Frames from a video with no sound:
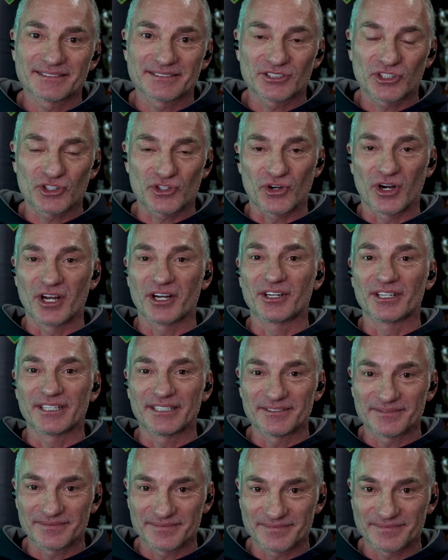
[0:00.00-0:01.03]
you know,
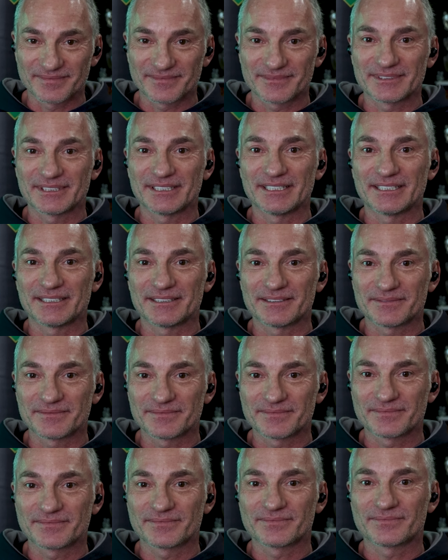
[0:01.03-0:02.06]
struggling. And
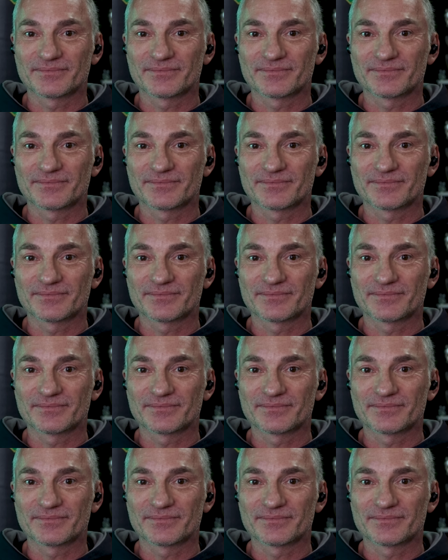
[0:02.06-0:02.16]
yes,